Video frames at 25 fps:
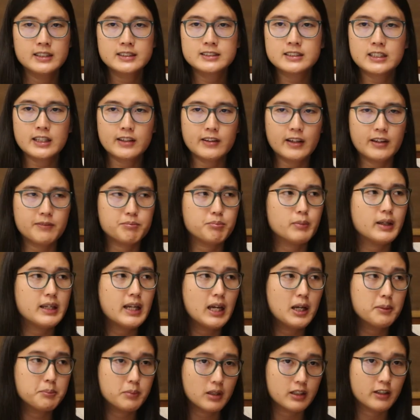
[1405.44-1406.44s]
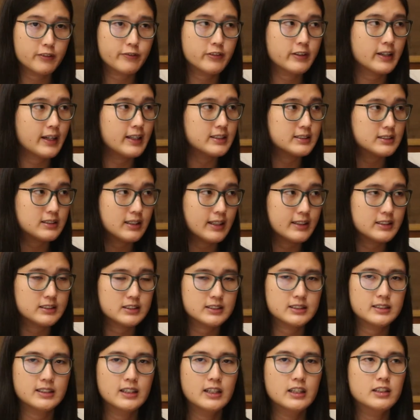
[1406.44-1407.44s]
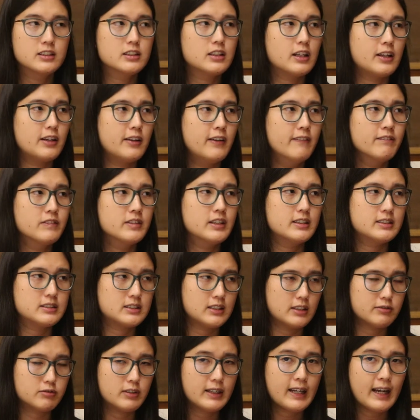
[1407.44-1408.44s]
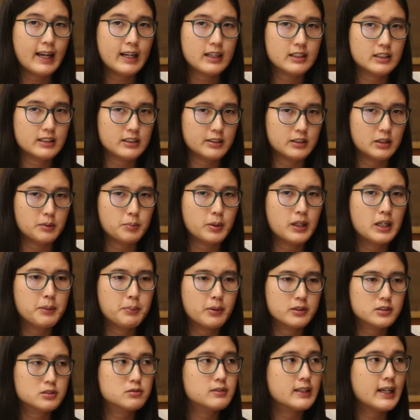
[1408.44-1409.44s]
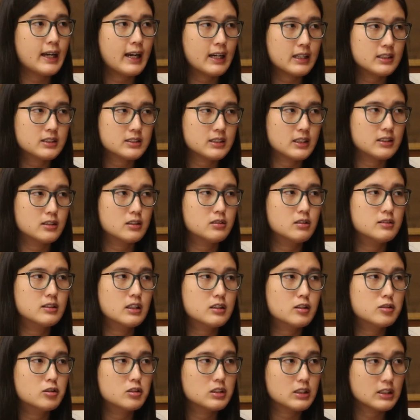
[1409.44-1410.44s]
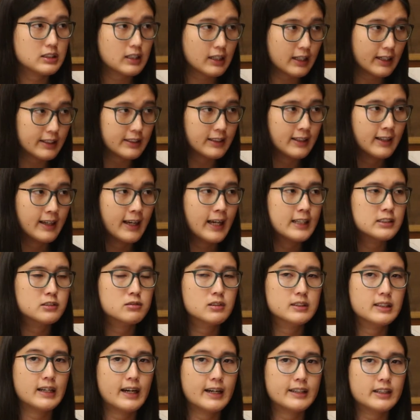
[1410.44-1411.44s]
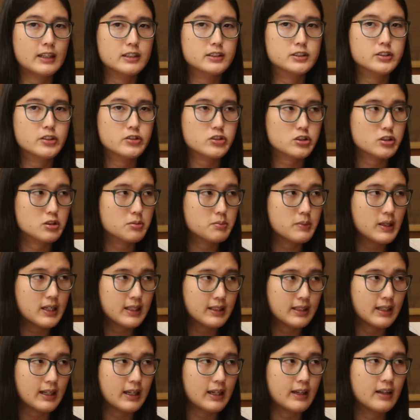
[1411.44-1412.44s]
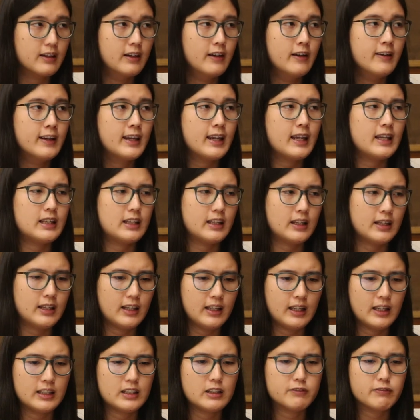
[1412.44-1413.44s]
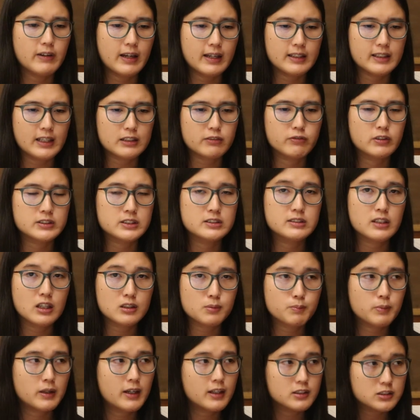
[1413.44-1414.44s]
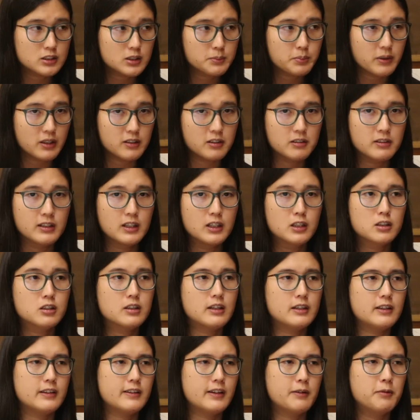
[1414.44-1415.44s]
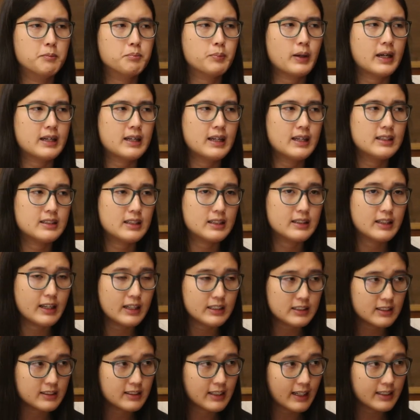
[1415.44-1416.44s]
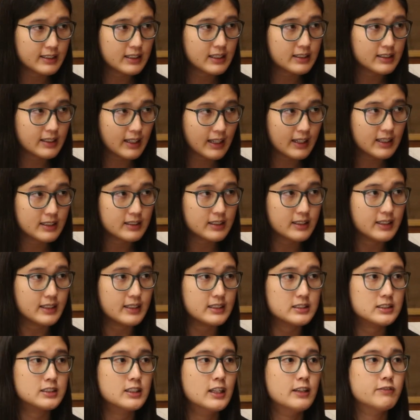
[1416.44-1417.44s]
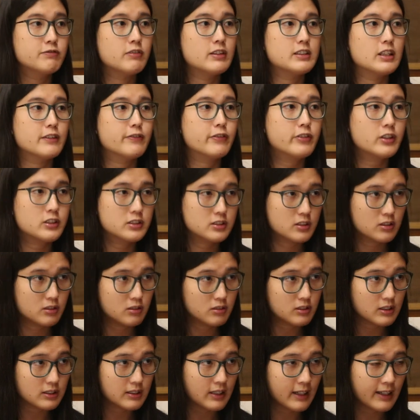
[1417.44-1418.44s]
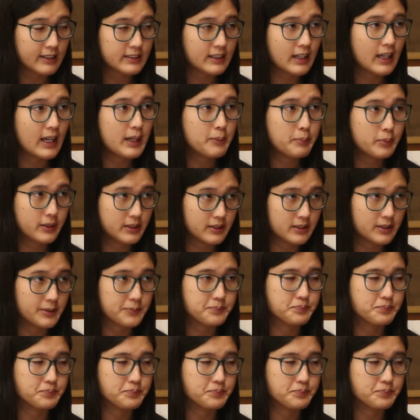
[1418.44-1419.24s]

So, in Myanmar, for instance, the, the, the, react, the people's reaction to the coup d'etat has relied on social media in, in a way that was not possible eh, back in the late 1980s when the first coup d'etat happened